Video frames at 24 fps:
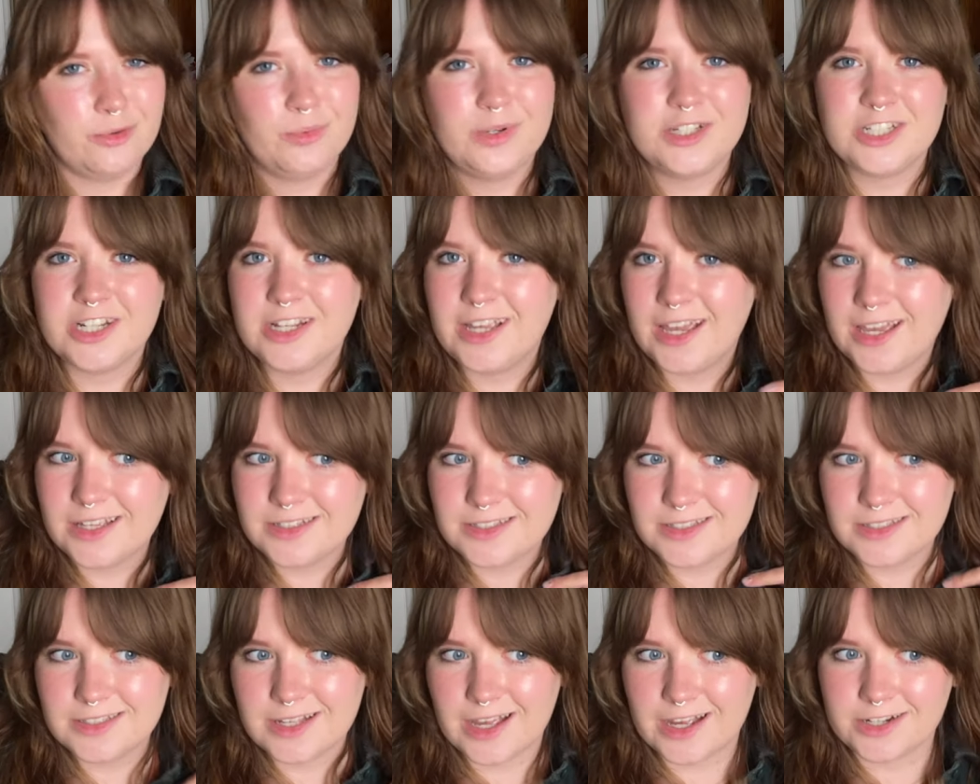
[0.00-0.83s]
which I
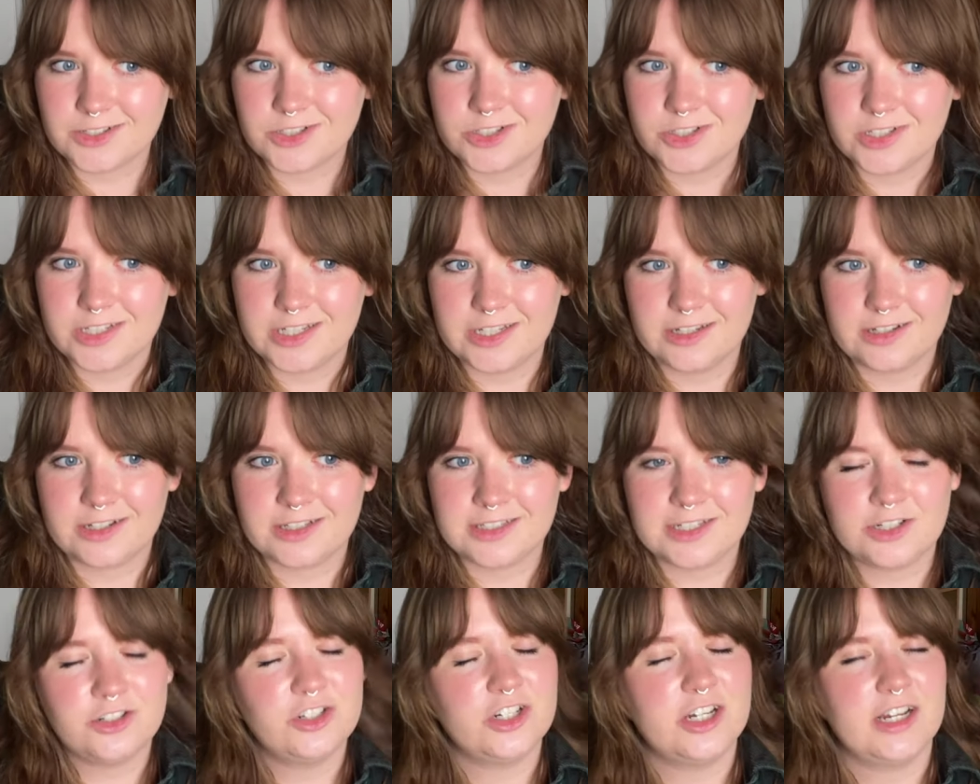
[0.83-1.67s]
guess is actually,
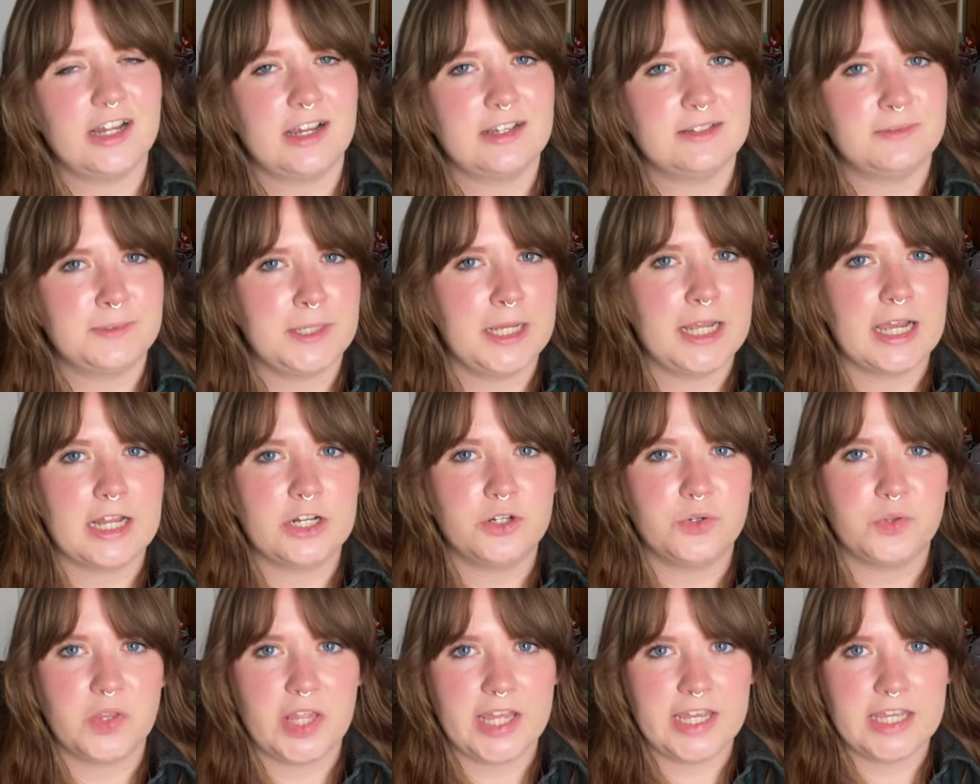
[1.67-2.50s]
considering I'm saying I
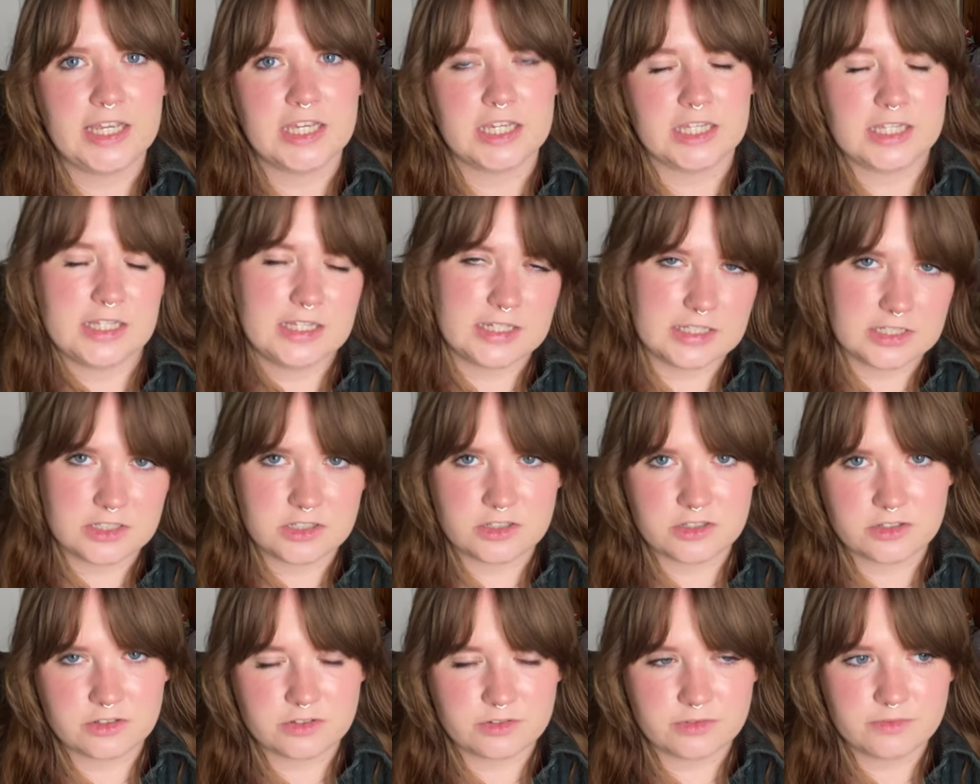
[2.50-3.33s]
don't like it,
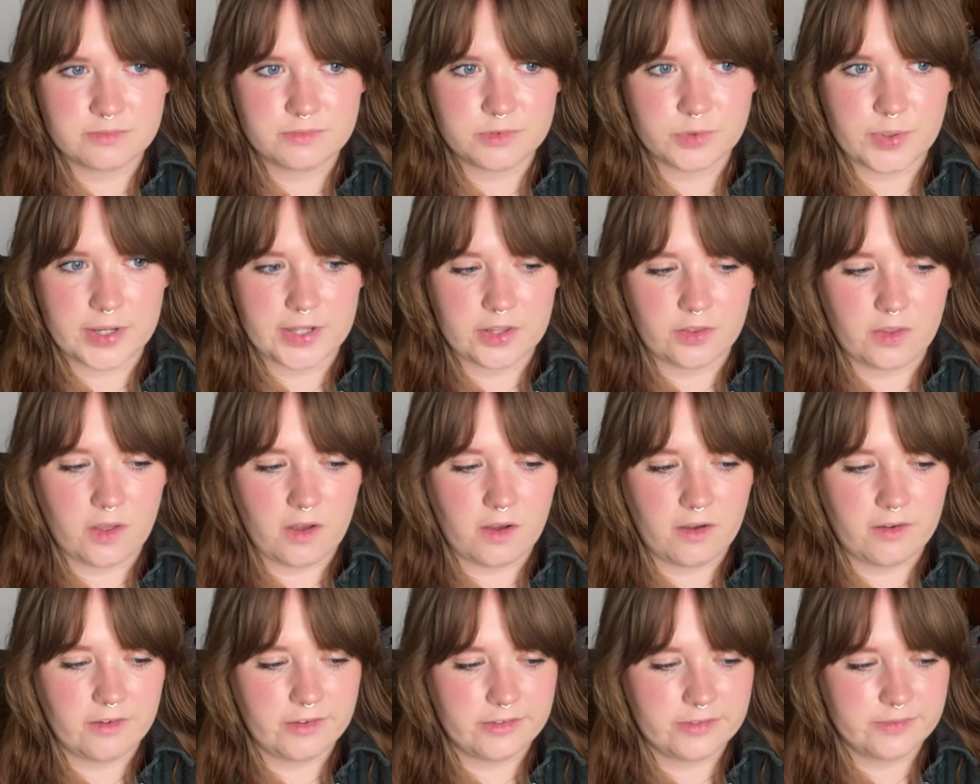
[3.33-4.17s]
is quite a
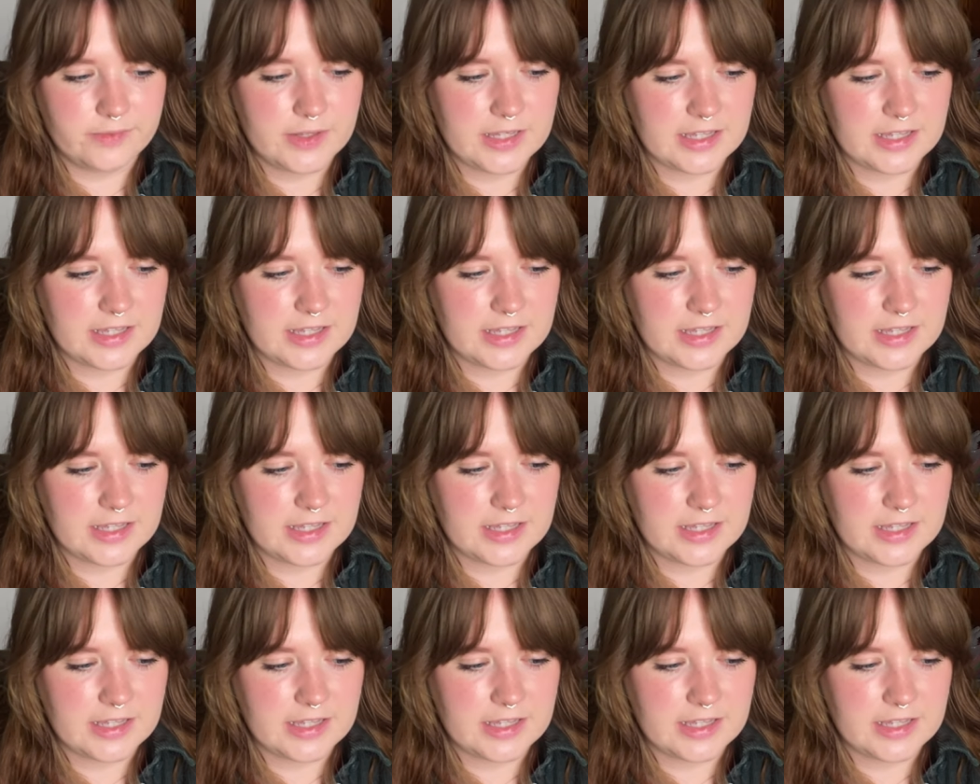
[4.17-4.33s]
lot.